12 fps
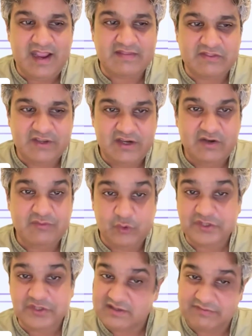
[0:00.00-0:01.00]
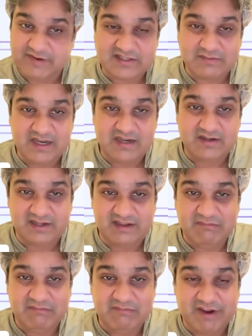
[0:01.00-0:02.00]
And the third, of course, is the
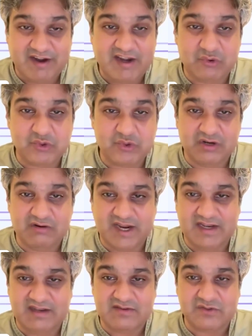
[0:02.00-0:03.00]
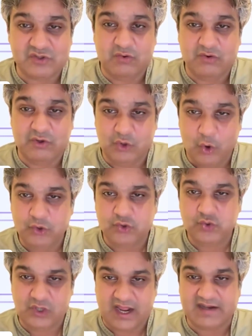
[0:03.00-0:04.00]
flexibility. Very crucial, right? So no
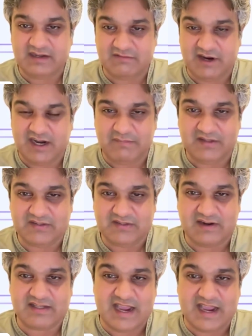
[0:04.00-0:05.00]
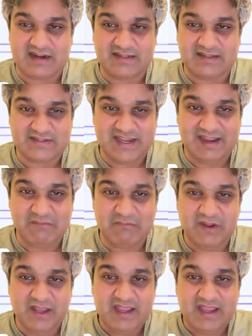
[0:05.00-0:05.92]
two client environments are exactly the same.